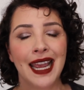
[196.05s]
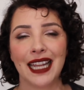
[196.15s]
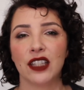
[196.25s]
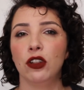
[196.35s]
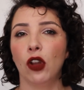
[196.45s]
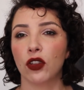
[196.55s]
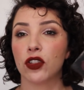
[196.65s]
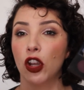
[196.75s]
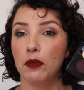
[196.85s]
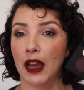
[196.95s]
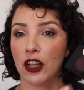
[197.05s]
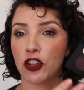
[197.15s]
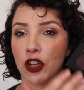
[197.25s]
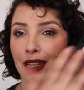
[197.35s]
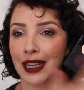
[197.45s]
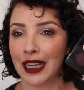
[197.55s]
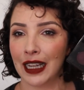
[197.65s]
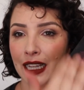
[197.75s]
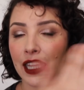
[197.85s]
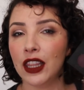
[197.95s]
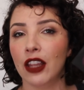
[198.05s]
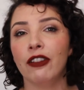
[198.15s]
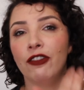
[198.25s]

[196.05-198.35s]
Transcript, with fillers: It's not so much the